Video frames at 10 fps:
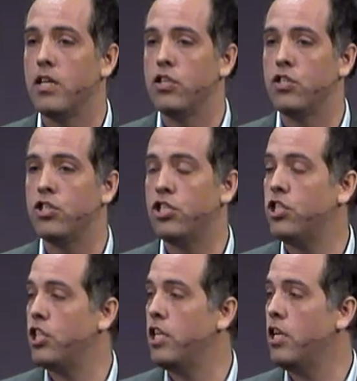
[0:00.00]

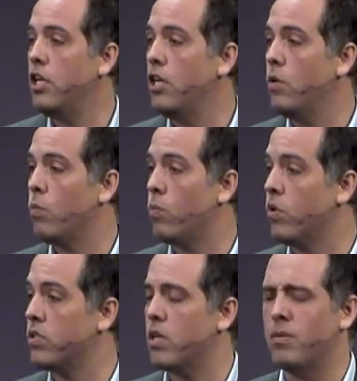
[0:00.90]
she
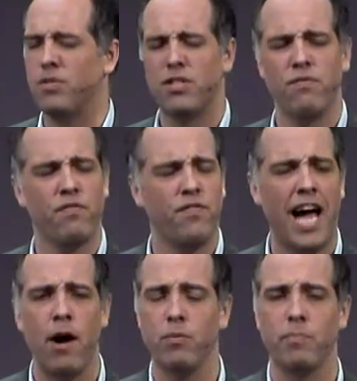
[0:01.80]
was a
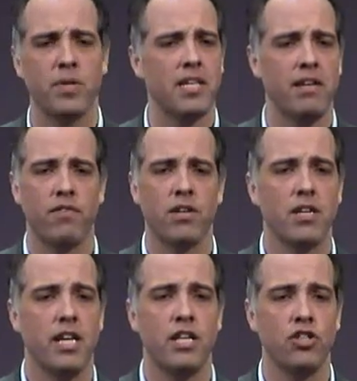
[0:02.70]
devout believer
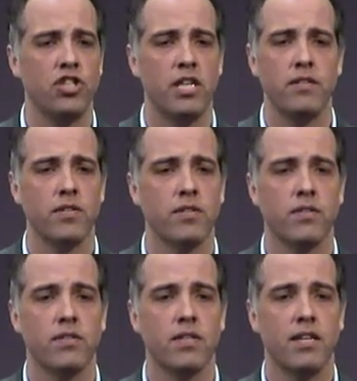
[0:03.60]
in
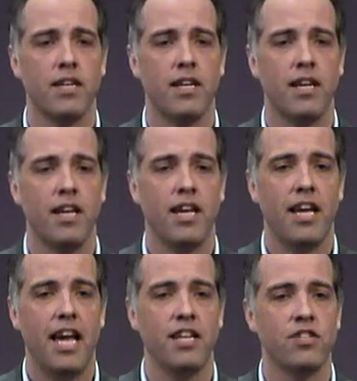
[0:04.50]
Jesus.
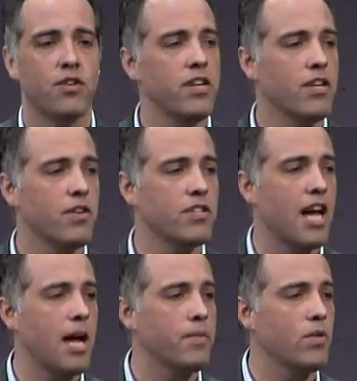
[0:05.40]
And during her
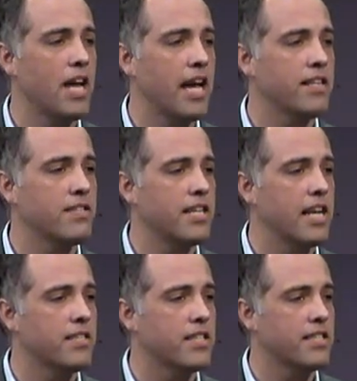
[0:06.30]
time, the United
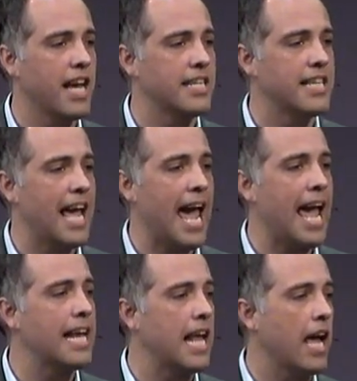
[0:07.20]
States decided to
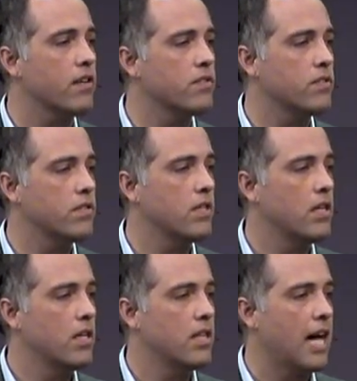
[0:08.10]
annex
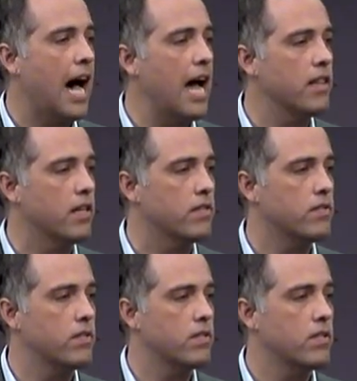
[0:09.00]
the
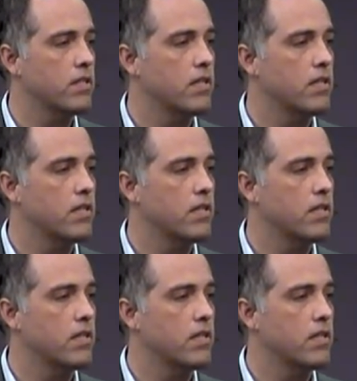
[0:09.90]
islands,